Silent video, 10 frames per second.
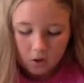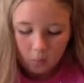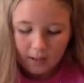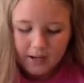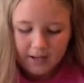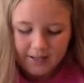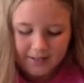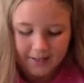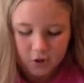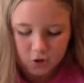One
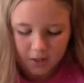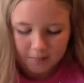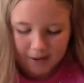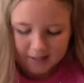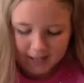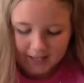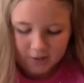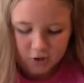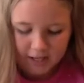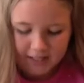night, drawn by a
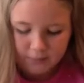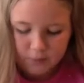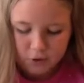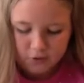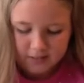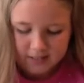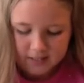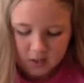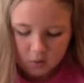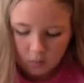light shining through the
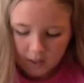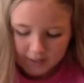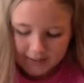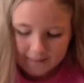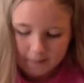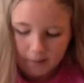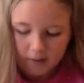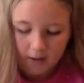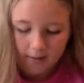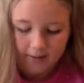trees, Juan came upon
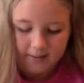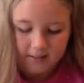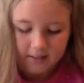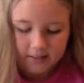a hut.